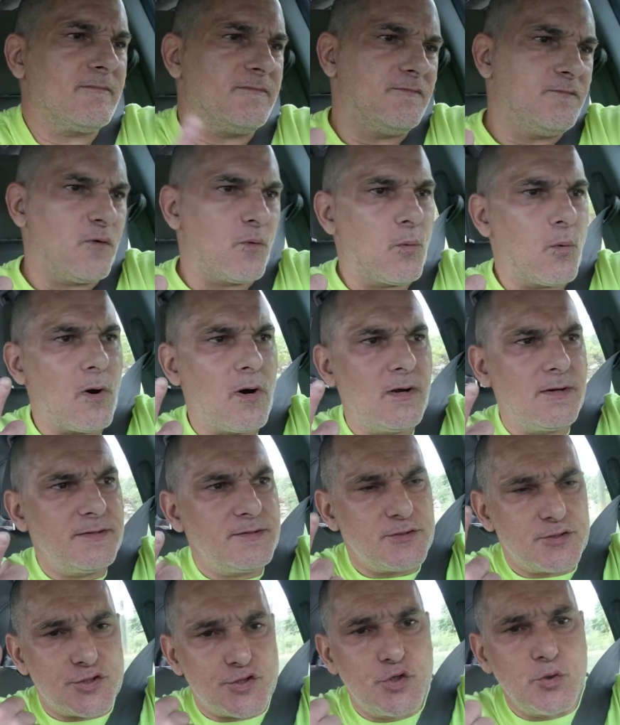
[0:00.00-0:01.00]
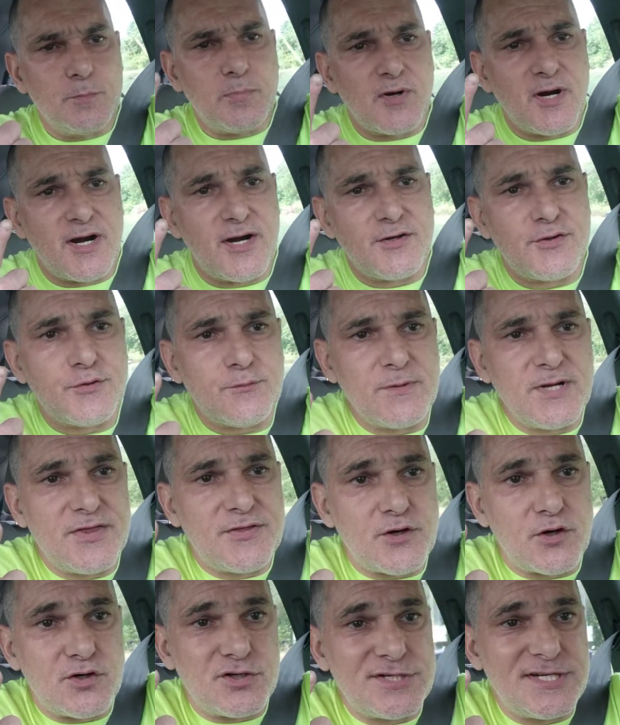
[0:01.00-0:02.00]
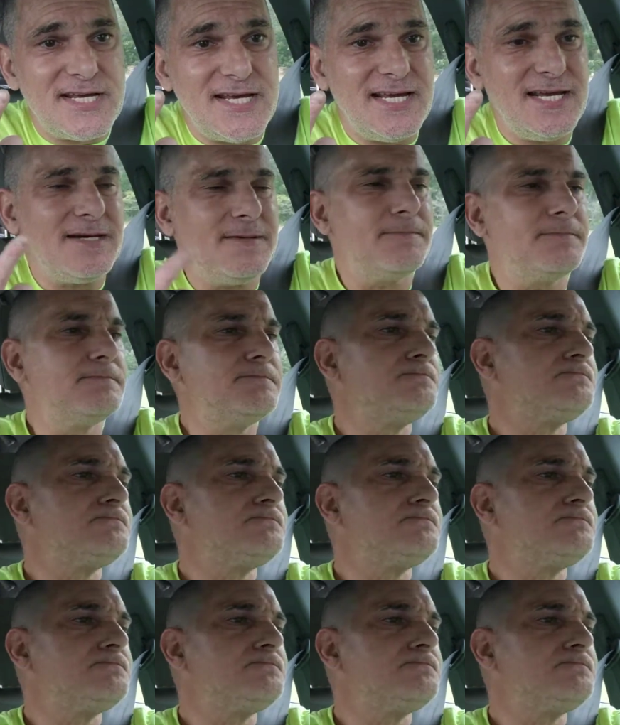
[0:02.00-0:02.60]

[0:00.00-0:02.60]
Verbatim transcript: for one, Superhair 313,